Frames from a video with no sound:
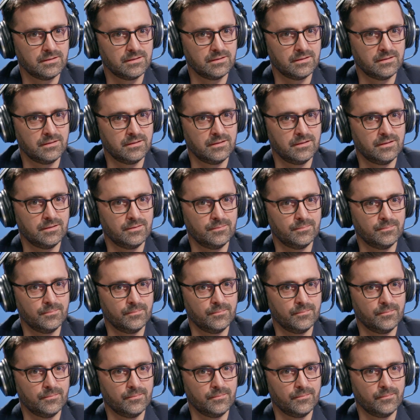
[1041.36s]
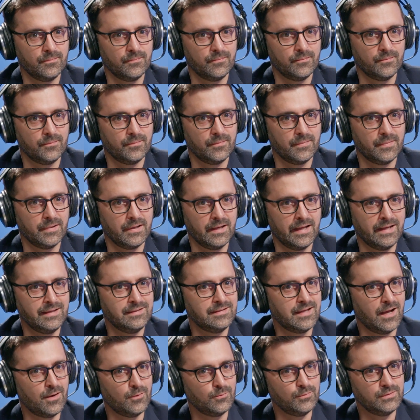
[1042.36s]
and
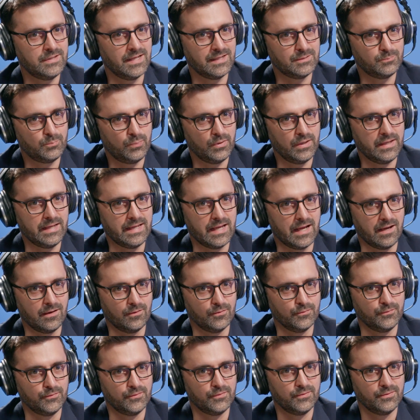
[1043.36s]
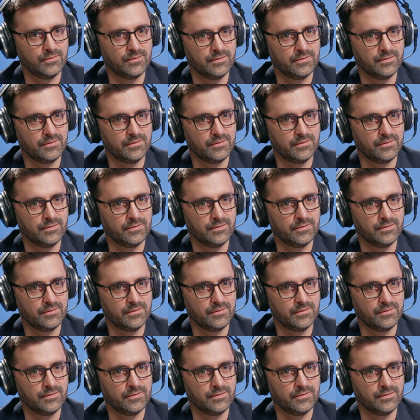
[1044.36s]
how would that play out?